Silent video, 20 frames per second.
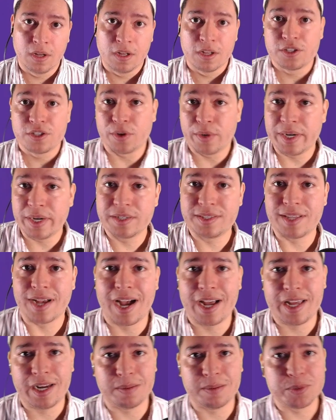So here's the
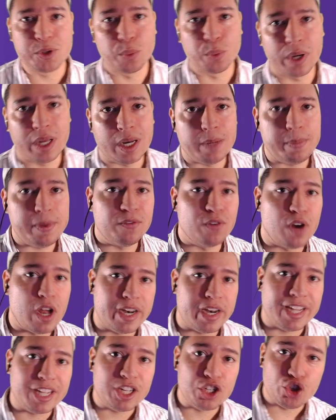items. We're gonna be
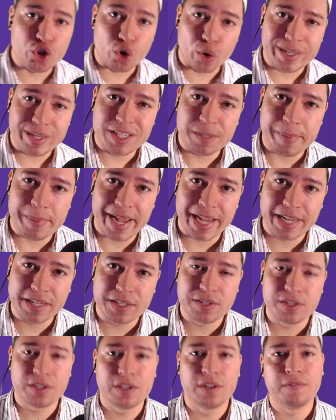running Choice
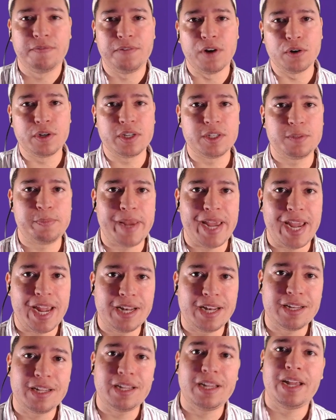Specs, Focus Band,
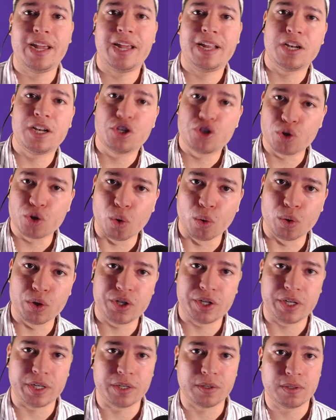and Score
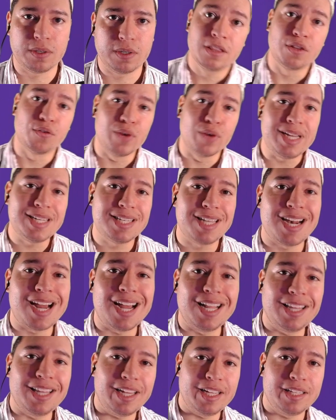Shield. The reason I
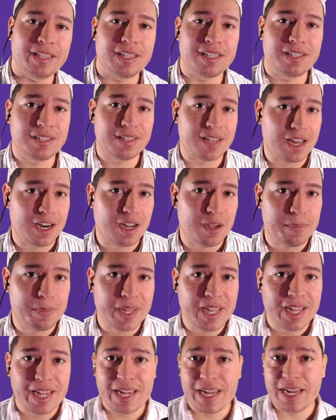like this setup
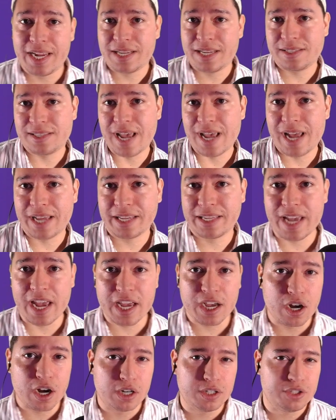is that
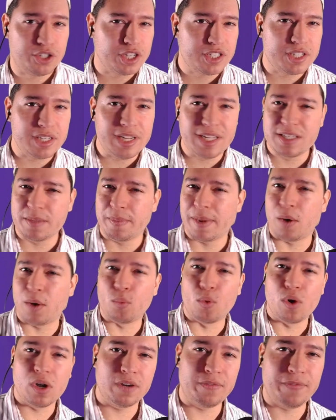Gengar just needs about
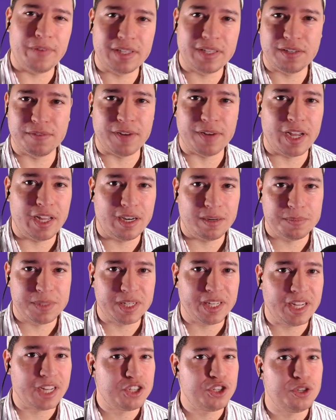1 offensive item to
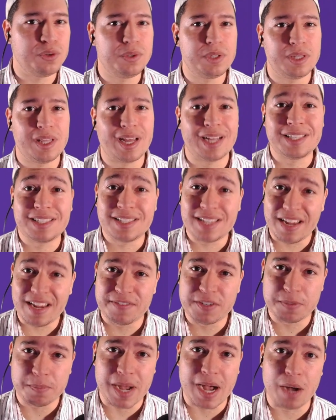get you to that safe
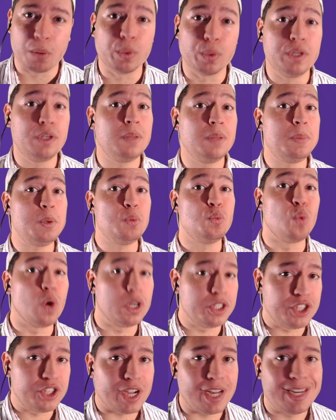spot where you can be
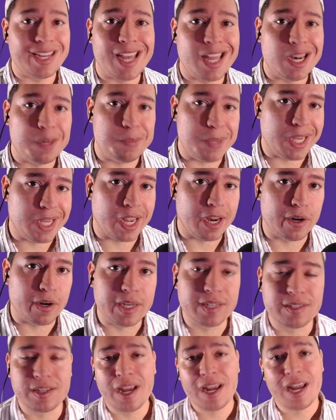one-shotting enemy carries.
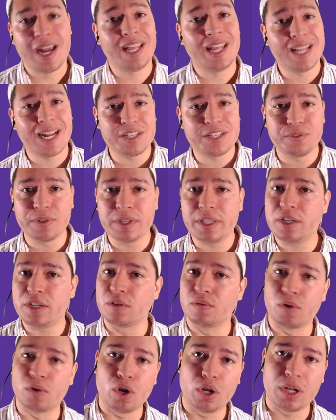And that's really your
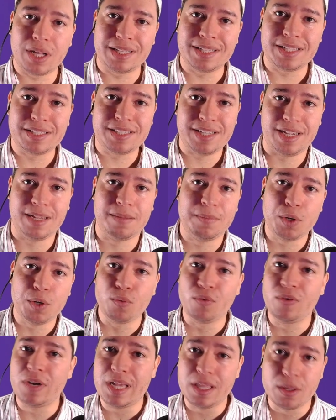role on the team. You
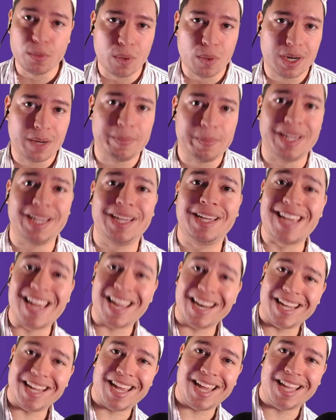either want to be getting
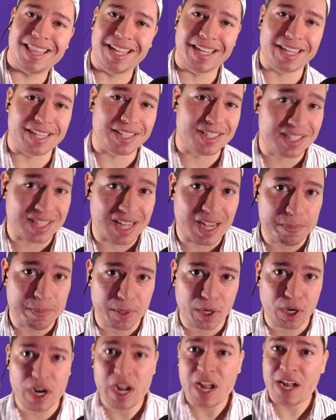in like a sniper,
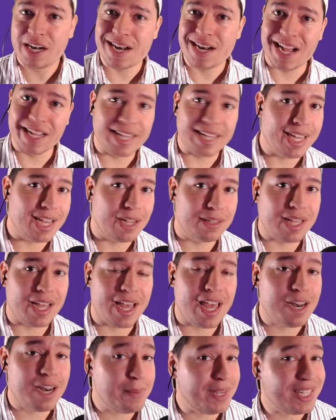knocking out that
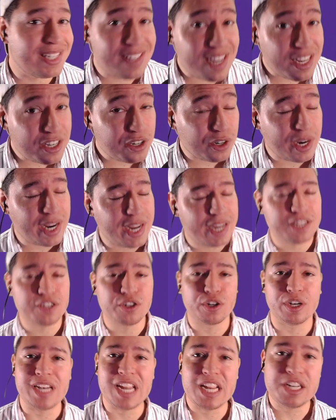enemy Cinderace,
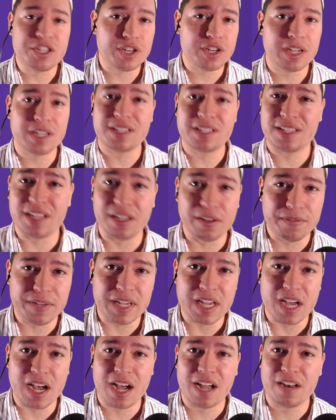Greninja,
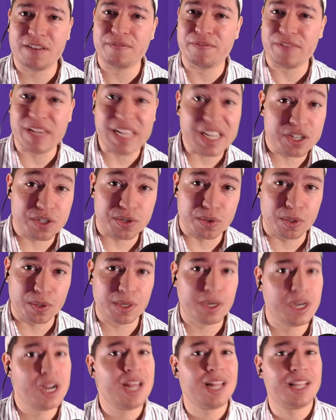Sylveon, Venusaur,
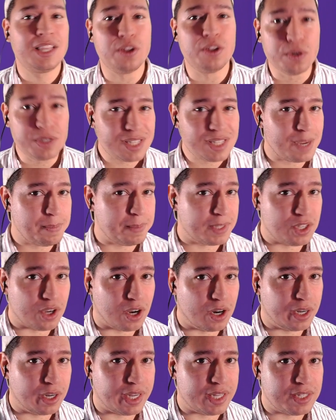those type of
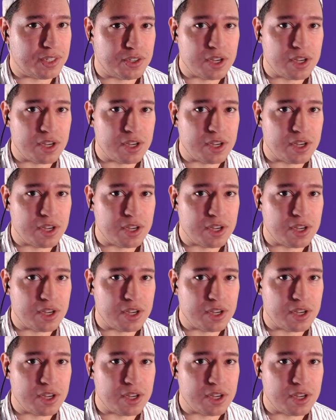targets,